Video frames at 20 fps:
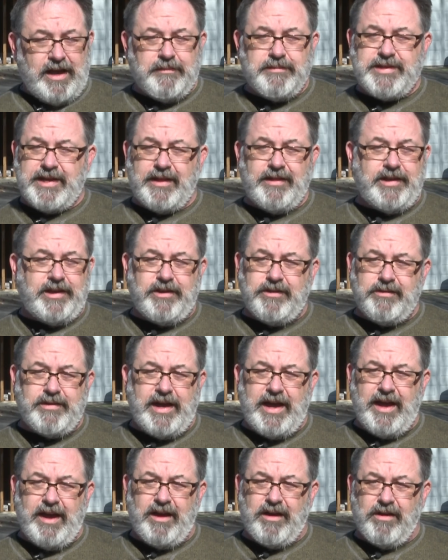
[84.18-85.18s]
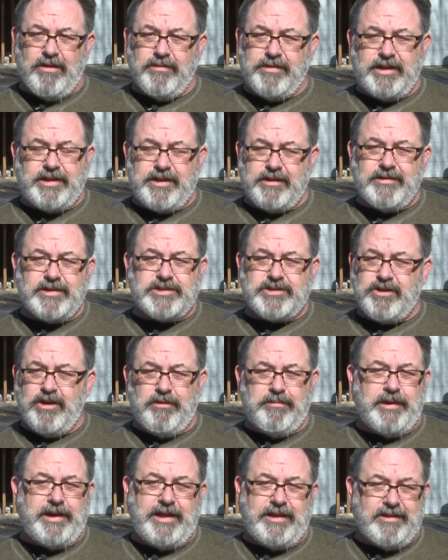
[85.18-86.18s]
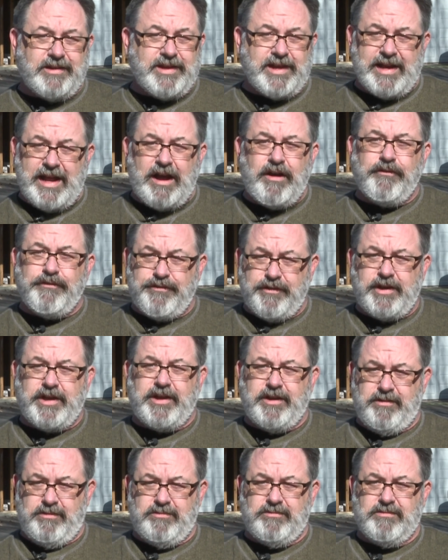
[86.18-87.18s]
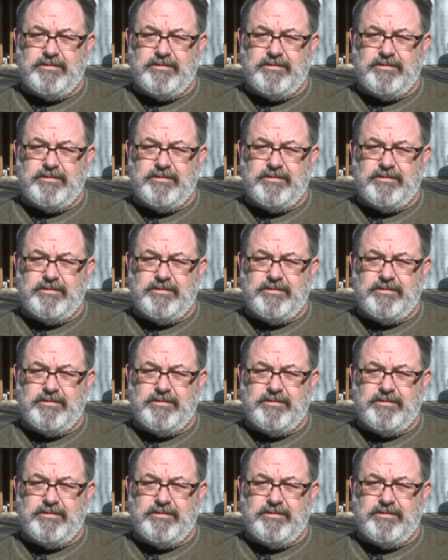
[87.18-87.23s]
I'm telling you now that there is nobody looking out for you.